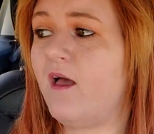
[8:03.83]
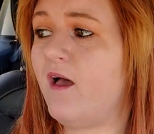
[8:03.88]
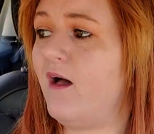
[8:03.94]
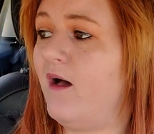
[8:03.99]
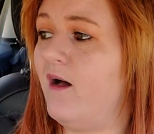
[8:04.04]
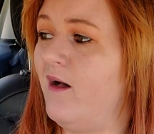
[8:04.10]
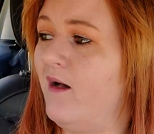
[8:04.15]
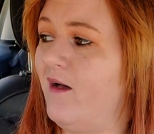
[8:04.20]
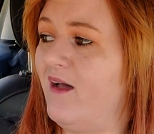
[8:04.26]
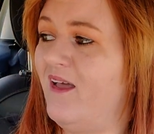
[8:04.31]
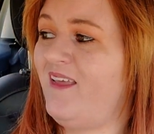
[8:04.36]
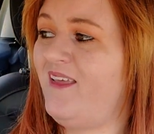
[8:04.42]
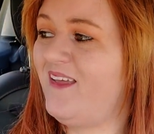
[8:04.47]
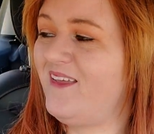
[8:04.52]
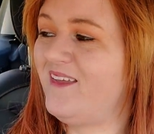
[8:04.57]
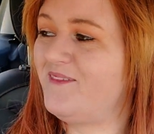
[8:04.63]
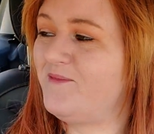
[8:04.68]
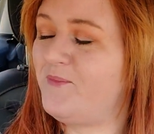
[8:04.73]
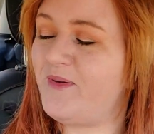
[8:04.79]

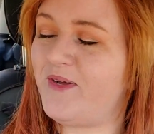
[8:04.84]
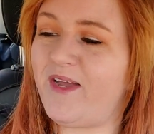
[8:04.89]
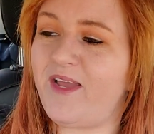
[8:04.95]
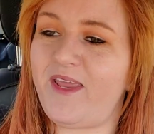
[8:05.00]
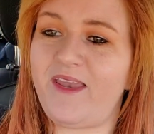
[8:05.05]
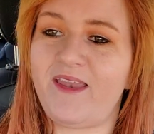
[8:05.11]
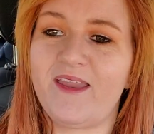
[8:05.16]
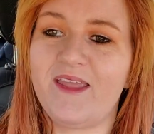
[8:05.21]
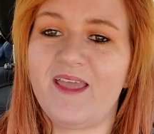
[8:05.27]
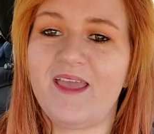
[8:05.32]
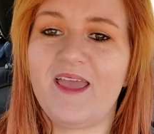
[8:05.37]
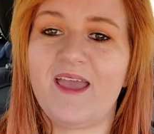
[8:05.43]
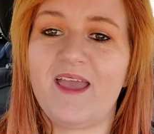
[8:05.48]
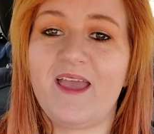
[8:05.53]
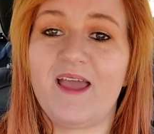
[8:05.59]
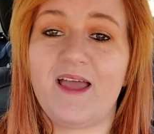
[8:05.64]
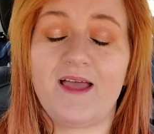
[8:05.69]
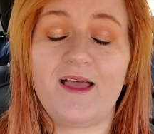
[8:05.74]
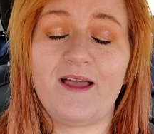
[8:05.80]
Uh, but
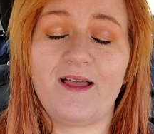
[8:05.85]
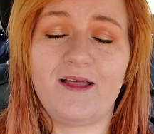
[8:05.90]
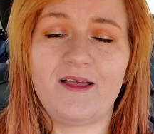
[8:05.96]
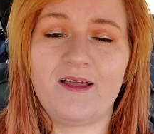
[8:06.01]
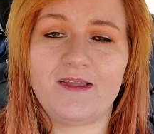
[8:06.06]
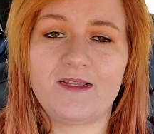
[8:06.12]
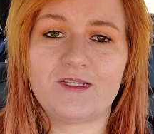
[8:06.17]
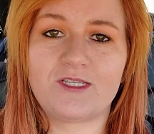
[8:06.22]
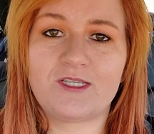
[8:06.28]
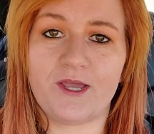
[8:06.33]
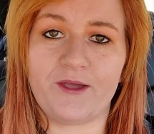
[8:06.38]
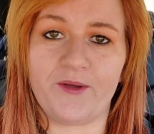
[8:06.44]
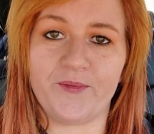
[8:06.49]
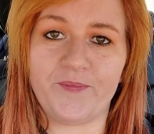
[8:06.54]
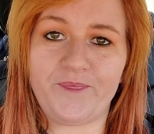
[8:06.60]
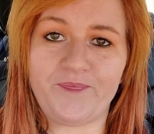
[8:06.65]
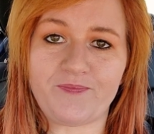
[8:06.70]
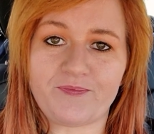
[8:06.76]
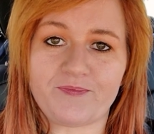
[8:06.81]

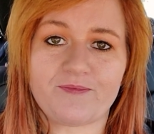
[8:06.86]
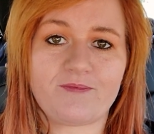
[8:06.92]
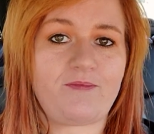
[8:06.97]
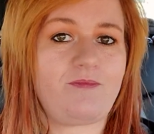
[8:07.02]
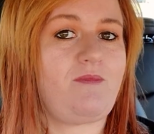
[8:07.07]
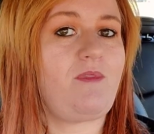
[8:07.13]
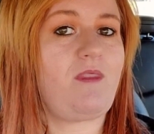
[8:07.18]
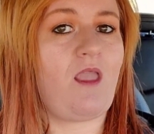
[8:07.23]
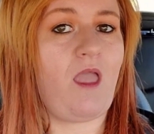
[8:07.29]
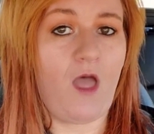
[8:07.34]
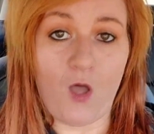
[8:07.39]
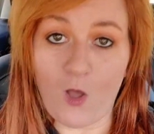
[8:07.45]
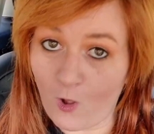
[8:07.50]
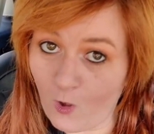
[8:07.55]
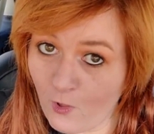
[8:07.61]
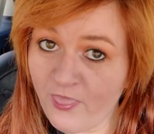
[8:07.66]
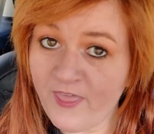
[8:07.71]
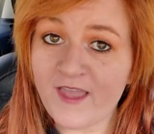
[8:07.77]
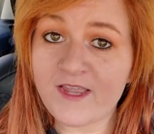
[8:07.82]
so
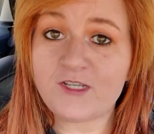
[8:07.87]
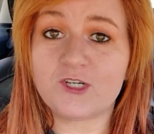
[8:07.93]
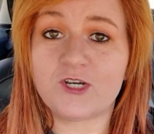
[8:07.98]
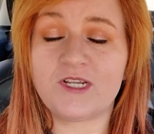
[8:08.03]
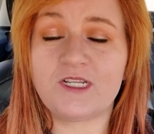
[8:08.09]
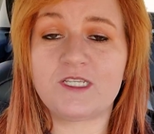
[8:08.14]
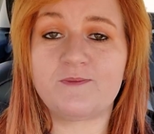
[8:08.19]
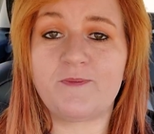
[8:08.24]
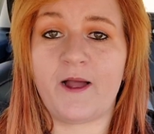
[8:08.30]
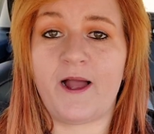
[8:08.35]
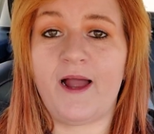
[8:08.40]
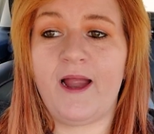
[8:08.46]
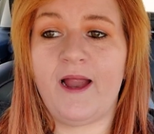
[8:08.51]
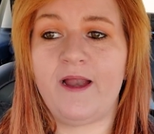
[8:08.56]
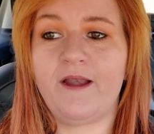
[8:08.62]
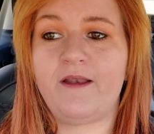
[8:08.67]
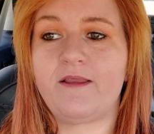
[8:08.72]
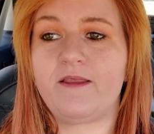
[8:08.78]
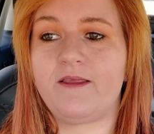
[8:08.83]
all that
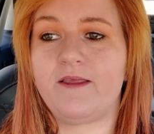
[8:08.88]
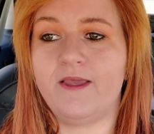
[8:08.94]
transpired.